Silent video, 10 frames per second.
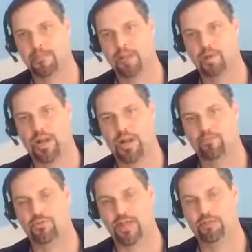But what I
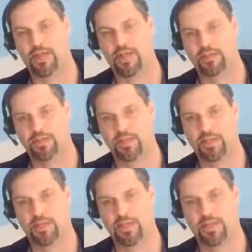would recommend
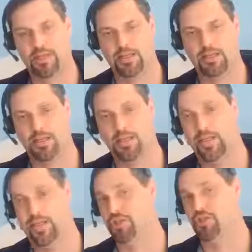is, and you
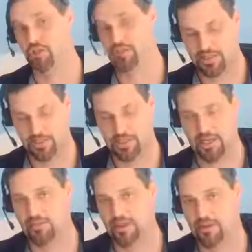can't show this
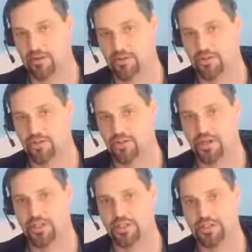inside of the carrier's
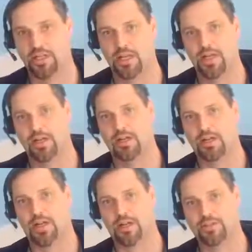illustration,
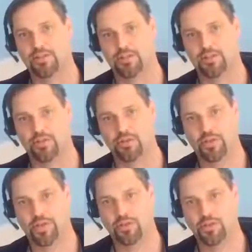obviously the
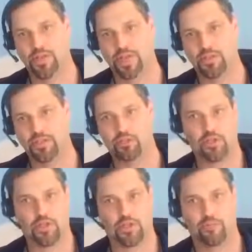2-year strategies
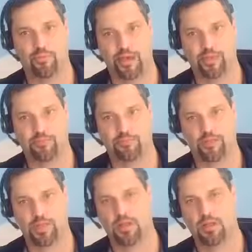return better,
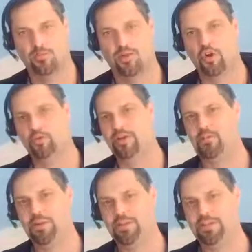but nobody
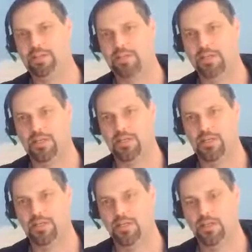wants to see